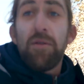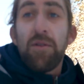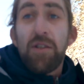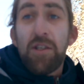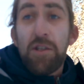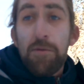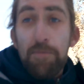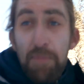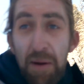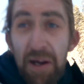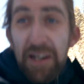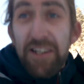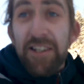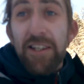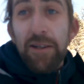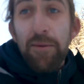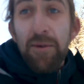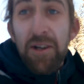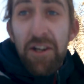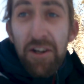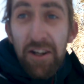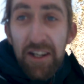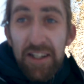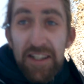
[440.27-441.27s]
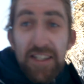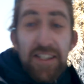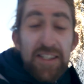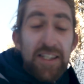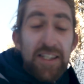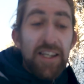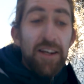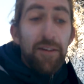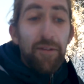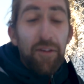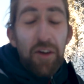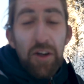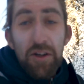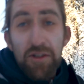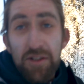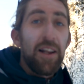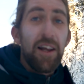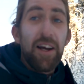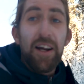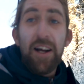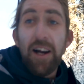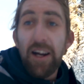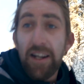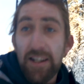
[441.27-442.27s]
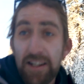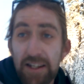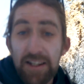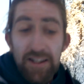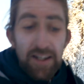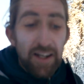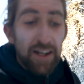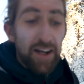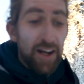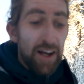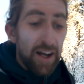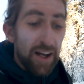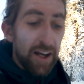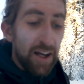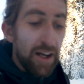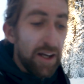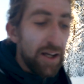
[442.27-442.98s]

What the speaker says: especially when you get to see views like I did today.